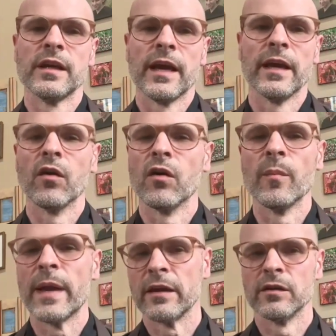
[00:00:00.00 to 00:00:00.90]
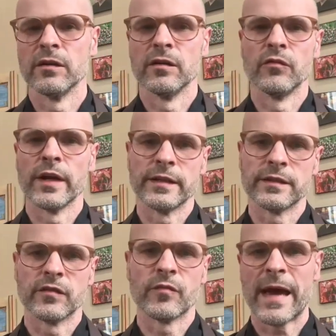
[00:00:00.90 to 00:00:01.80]
and all manner of rites
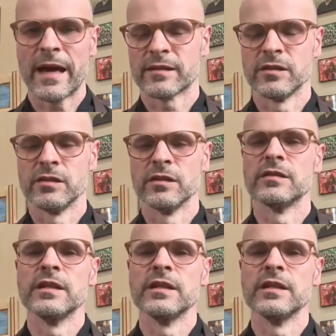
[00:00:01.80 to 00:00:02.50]
of passages,